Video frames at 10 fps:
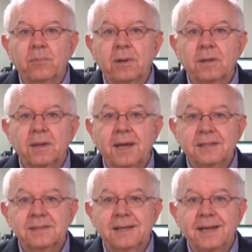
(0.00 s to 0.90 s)
while the
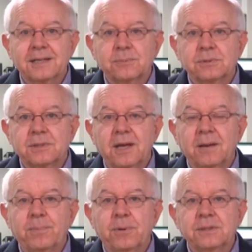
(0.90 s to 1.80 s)
NZX was
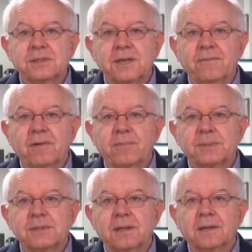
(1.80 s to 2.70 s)
down
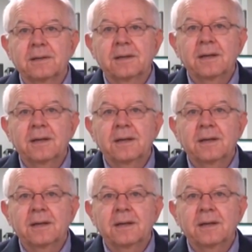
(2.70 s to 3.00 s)
0.7%.